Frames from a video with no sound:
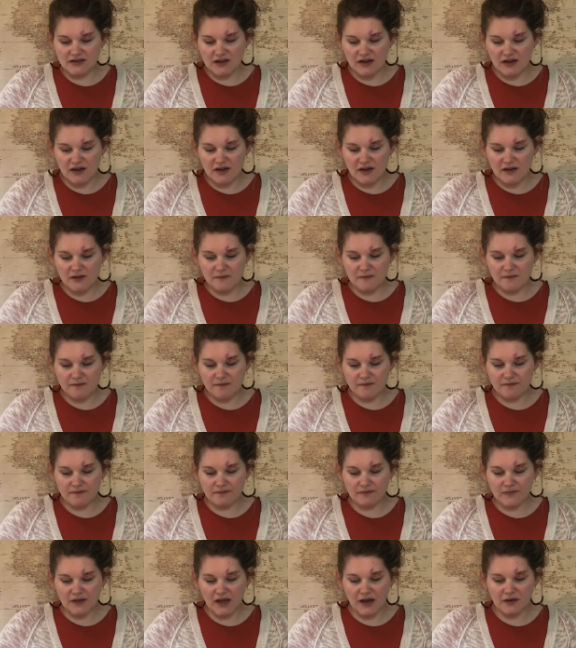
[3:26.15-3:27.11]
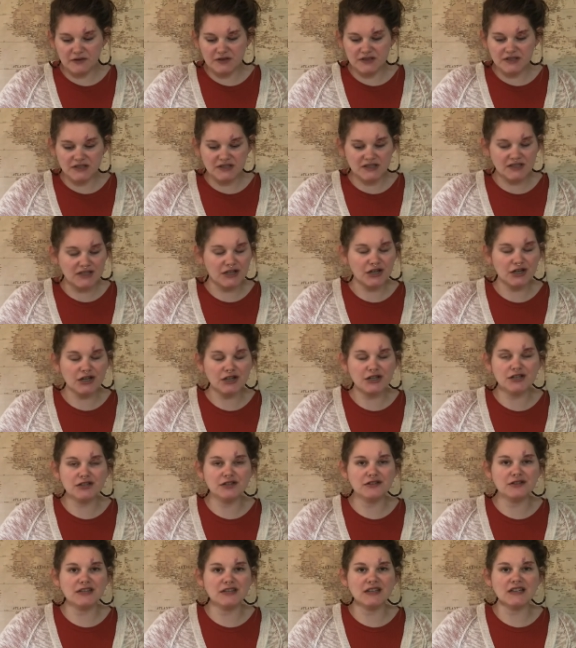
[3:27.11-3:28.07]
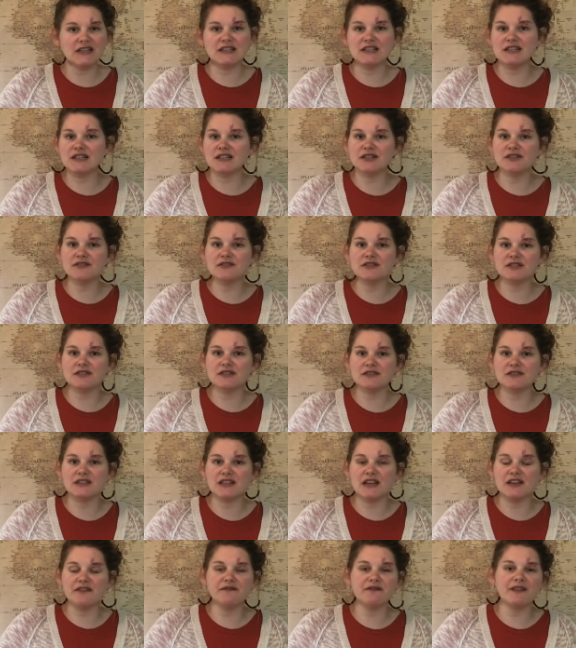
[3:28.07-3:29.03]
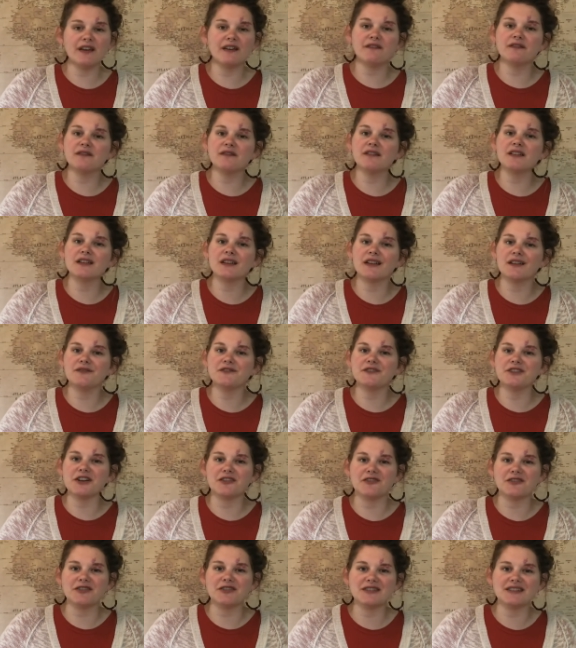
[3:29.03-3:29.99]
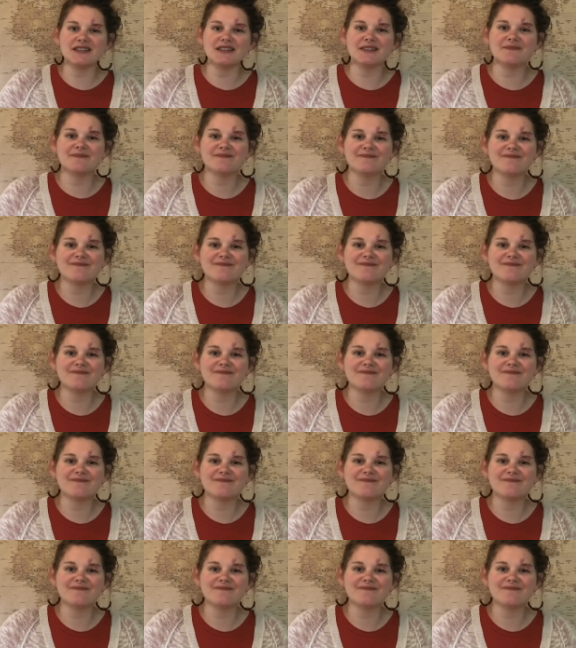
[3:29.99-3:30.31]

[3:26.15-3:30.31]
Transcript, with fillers: Um, I would just encourage you to continue to save faithfully and give generously.